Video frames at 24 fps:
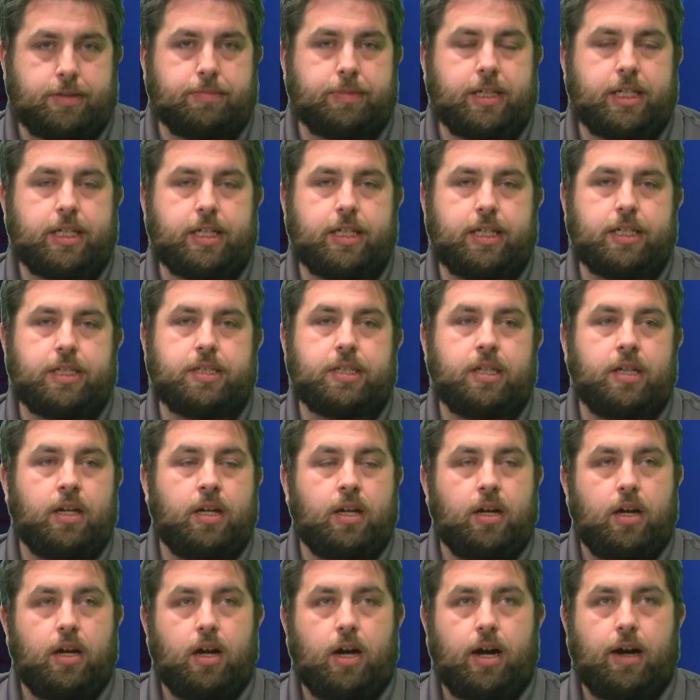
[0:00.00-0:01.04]
because
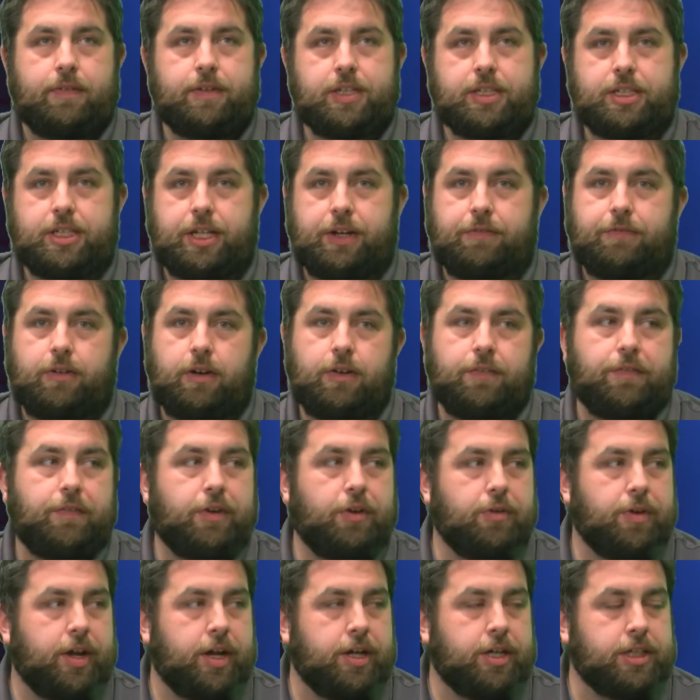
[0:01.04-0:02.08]
obviously for a
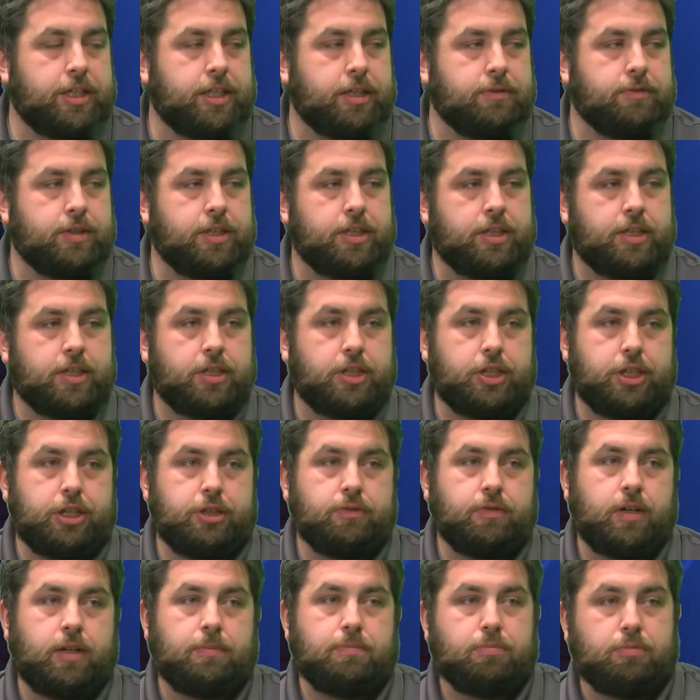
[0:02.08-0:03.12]
few years it was, do
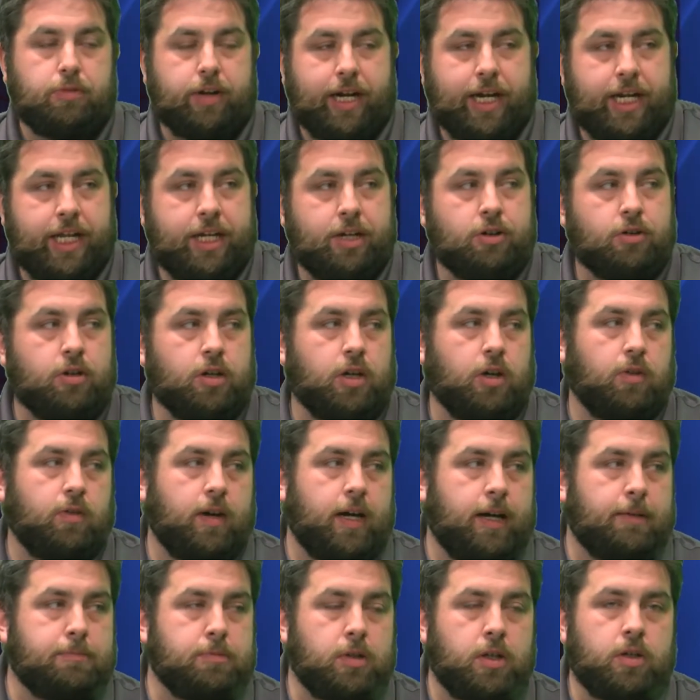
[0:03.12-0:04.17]
you want Brady or
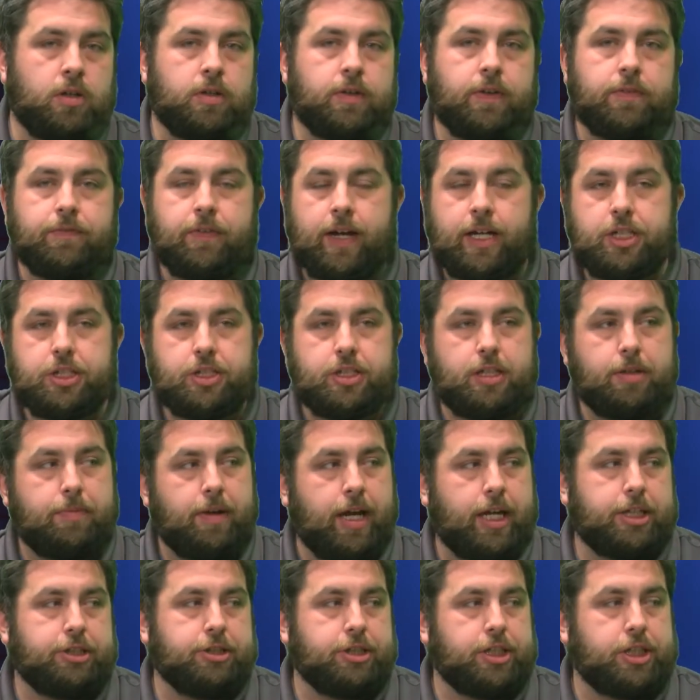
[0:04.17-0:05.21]
Garoppolo? Eventually the
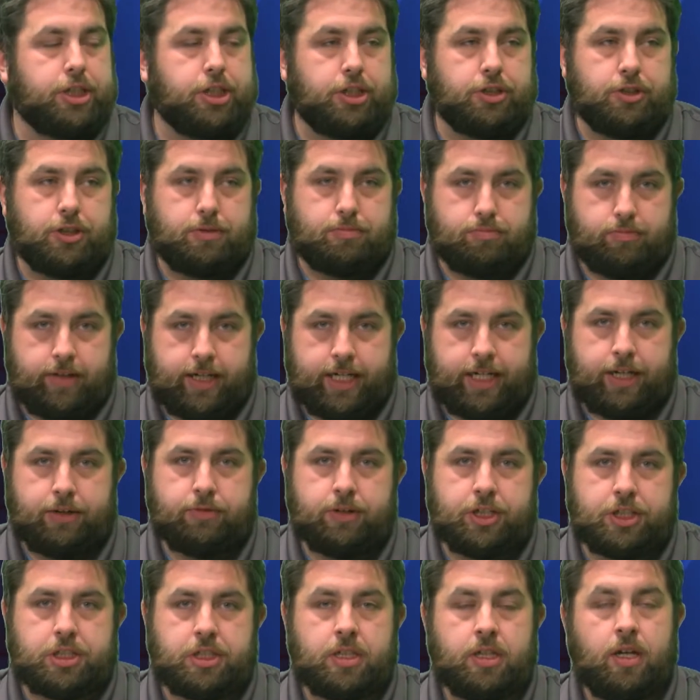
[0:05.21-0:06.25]
Patriots chose Brady,
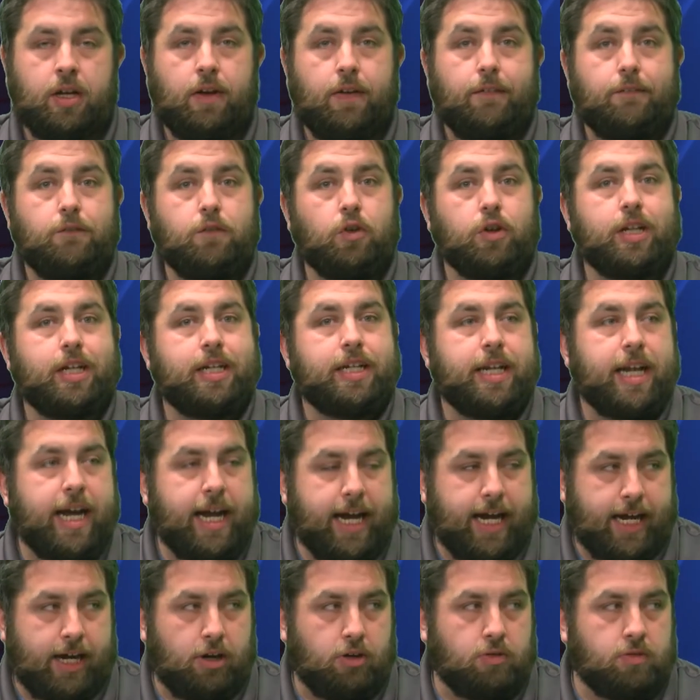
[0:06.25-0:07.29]
which for the
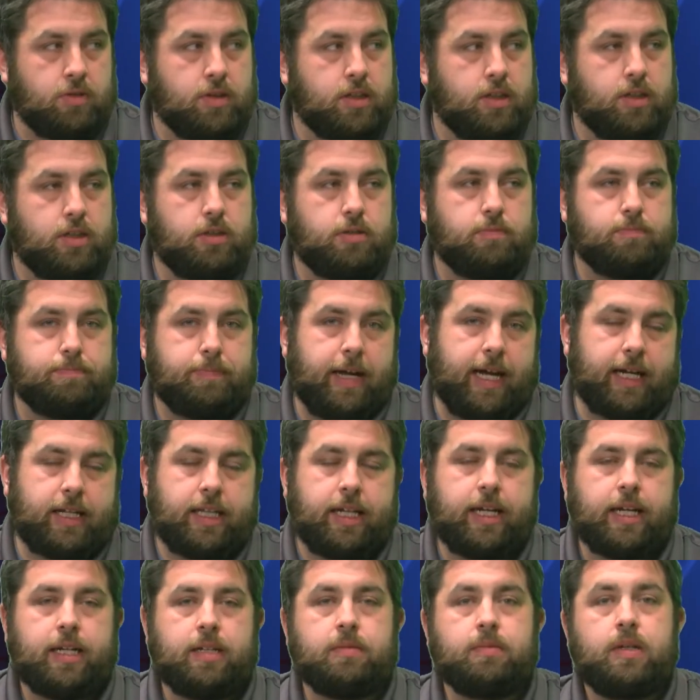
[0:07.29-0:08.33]
now, back
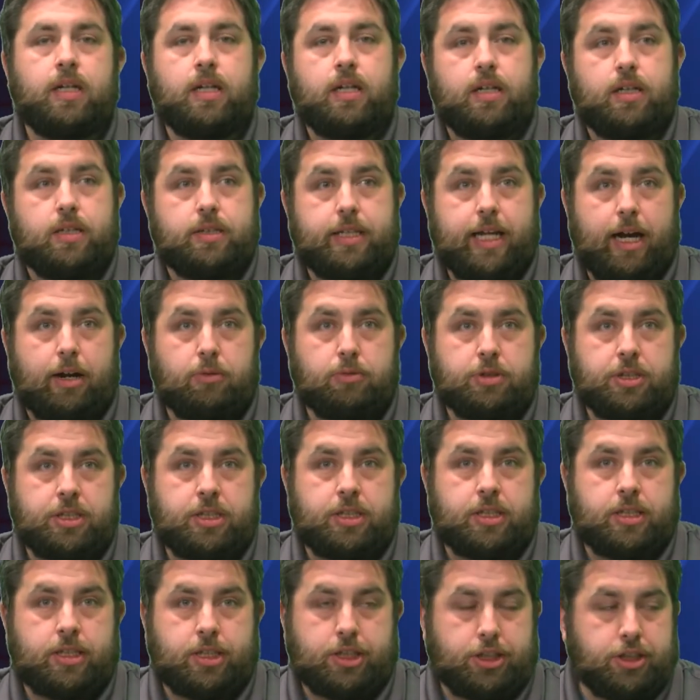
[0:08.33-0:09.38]
then, that
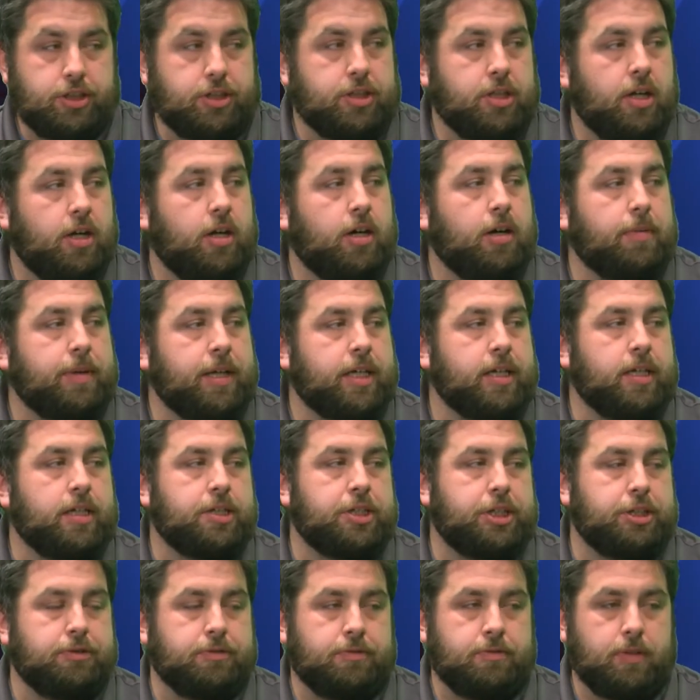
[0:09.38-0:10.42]
was a good call
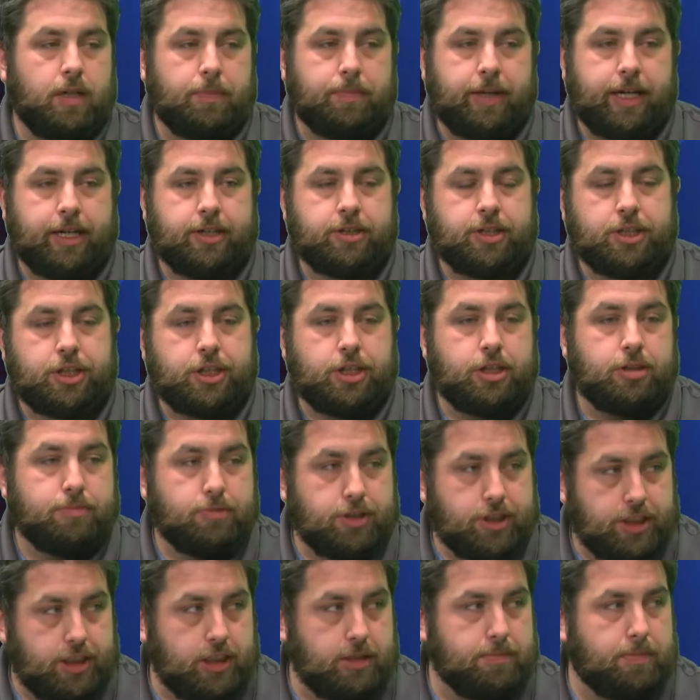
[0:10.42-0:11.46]
because you appeared in 2
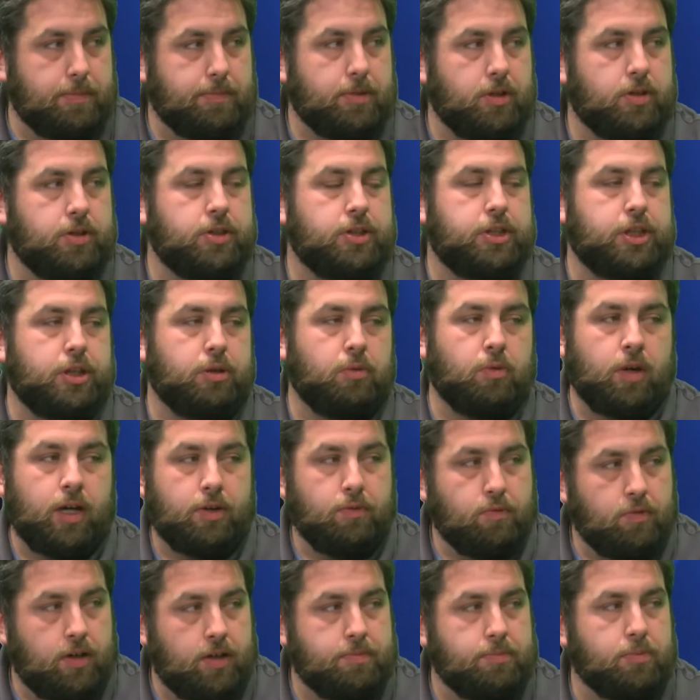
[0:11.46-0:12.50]
more Super Bowls, you
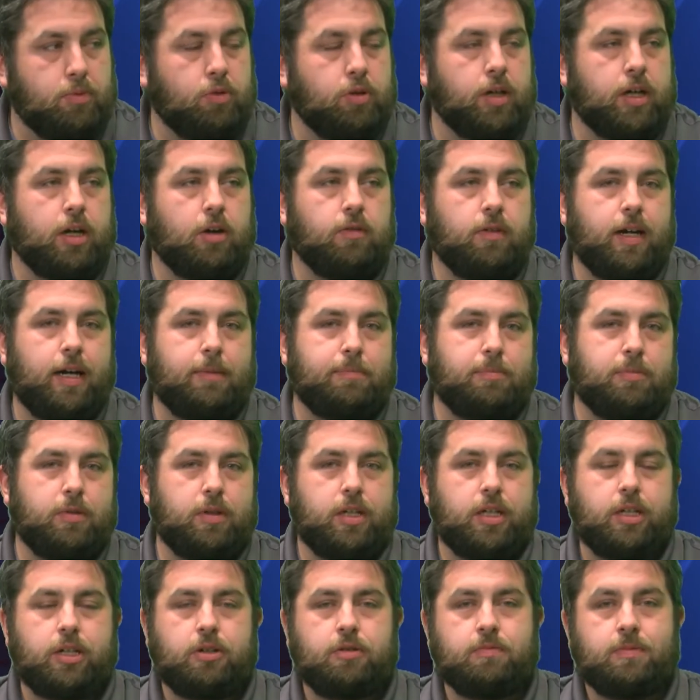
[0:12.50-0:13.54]
won 1 more.
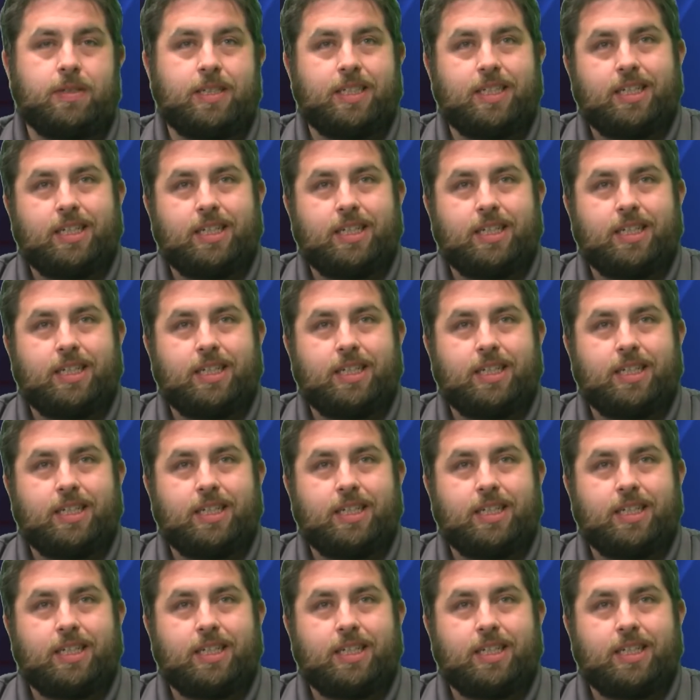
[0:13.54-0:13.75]
Garoppolo,